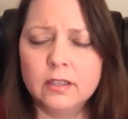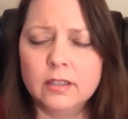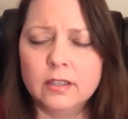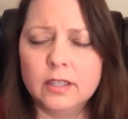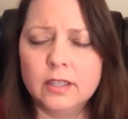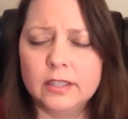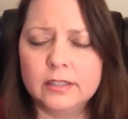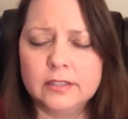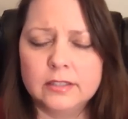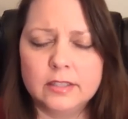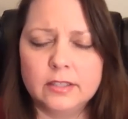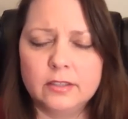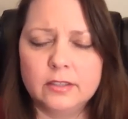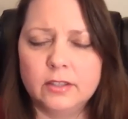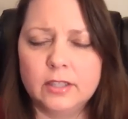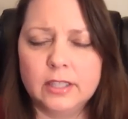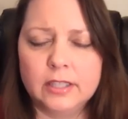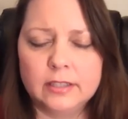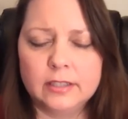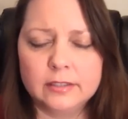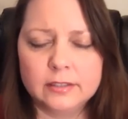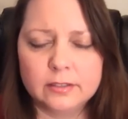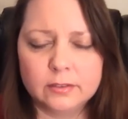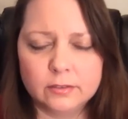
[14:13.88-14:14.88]
until
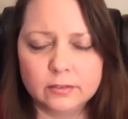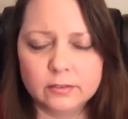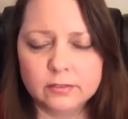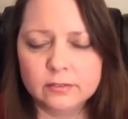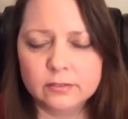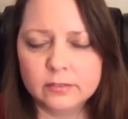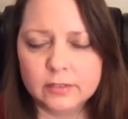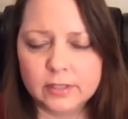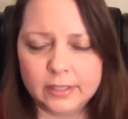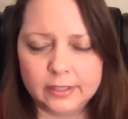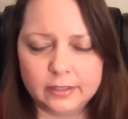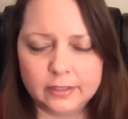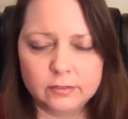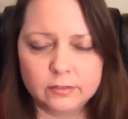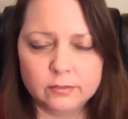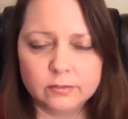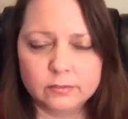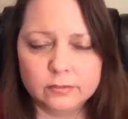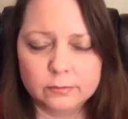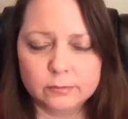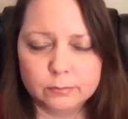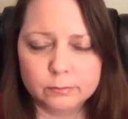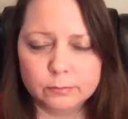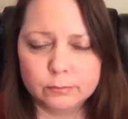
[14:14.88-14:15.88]
things like
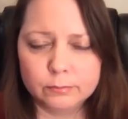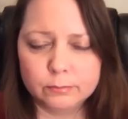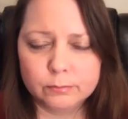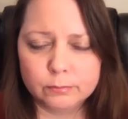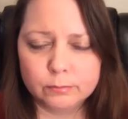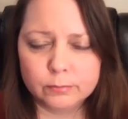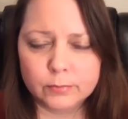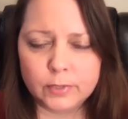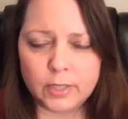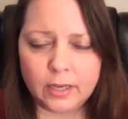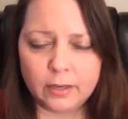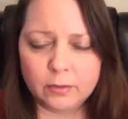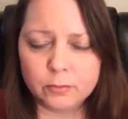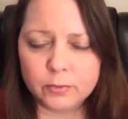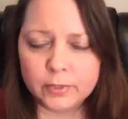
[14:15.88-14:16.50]
got